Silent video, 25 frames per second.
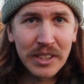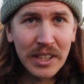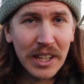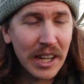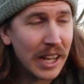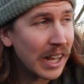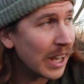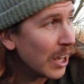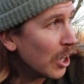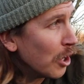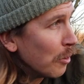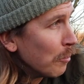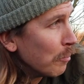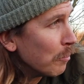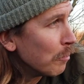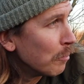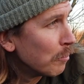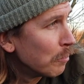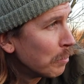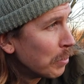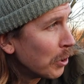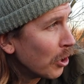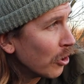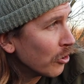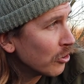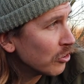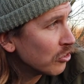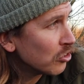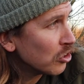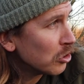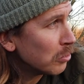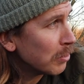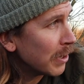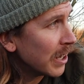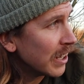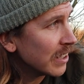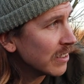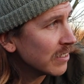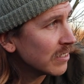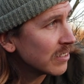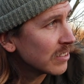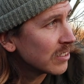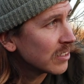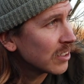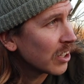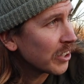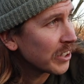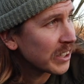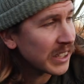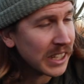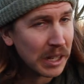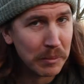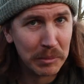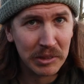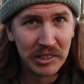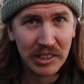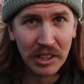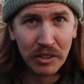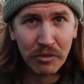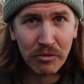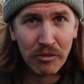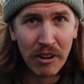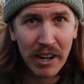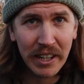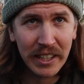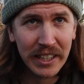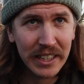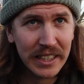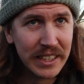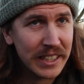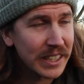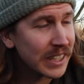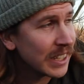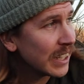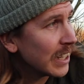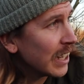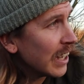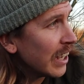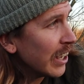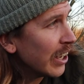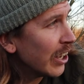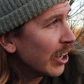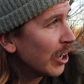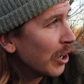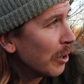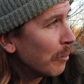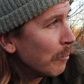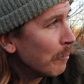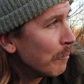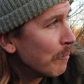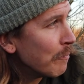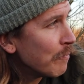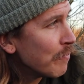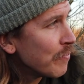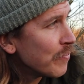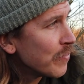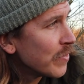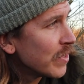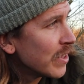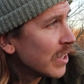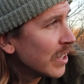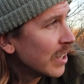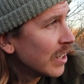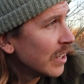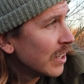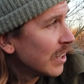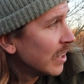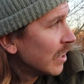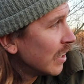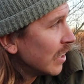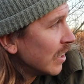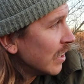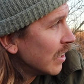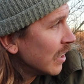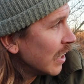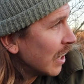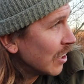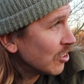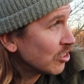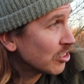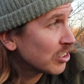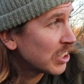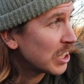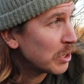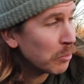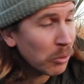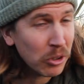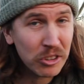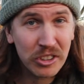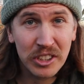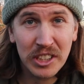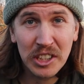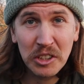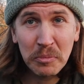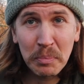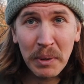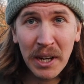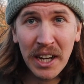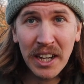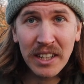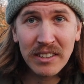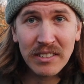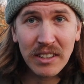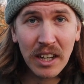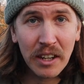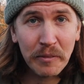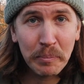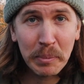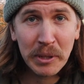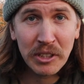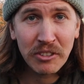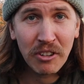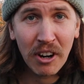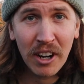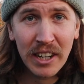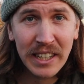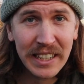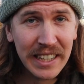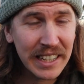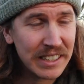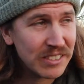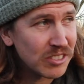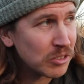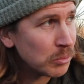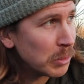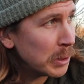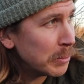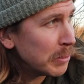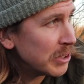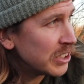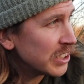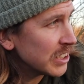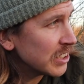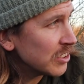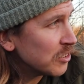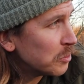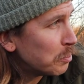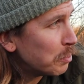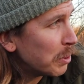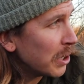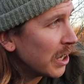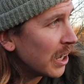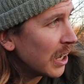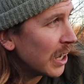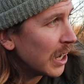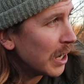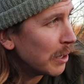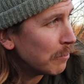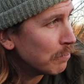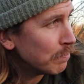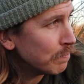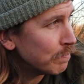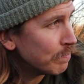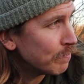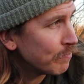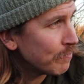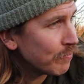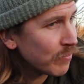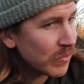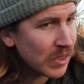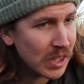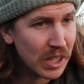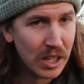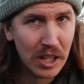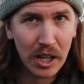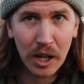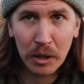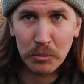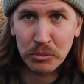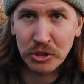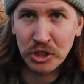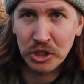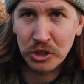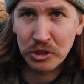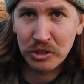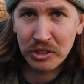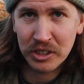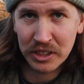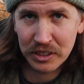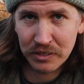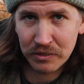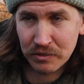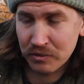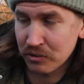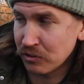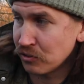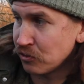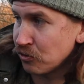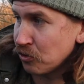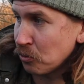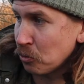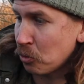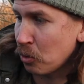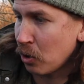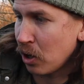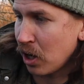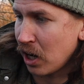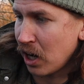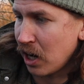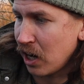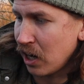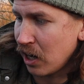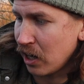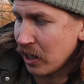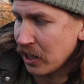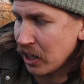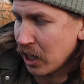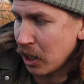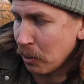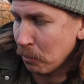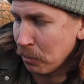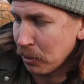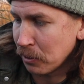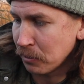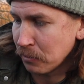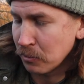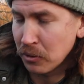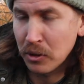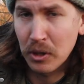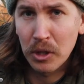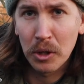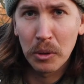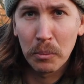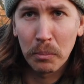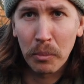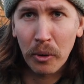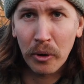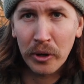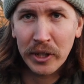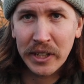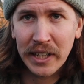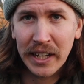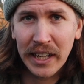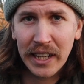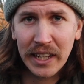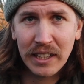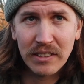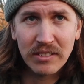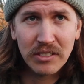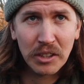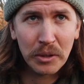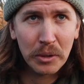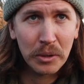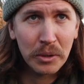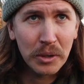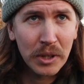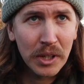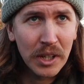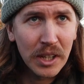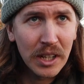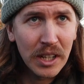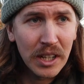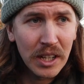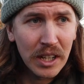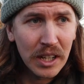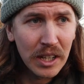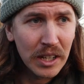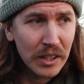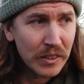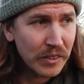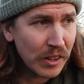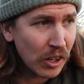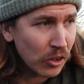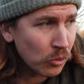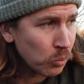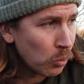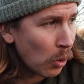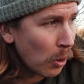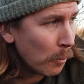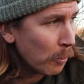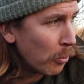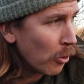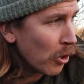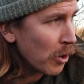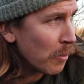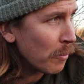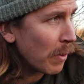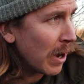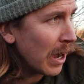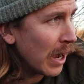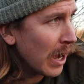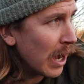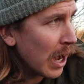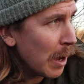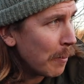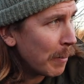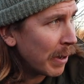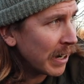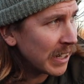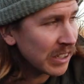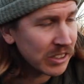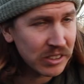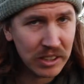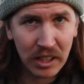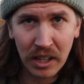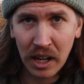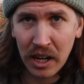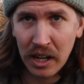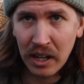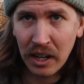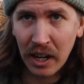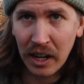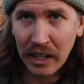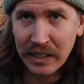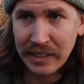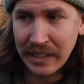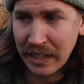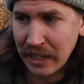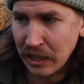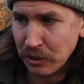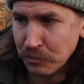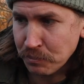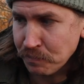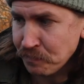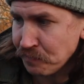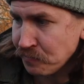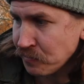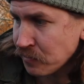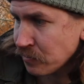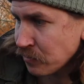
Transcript: um, put on the zoom lens, kind of get myself ready, um, and just keep watching these birds. I've been trying to get some images, but um, I'm shooting from quite a high up point here, so there was one point where I managed to like lie down,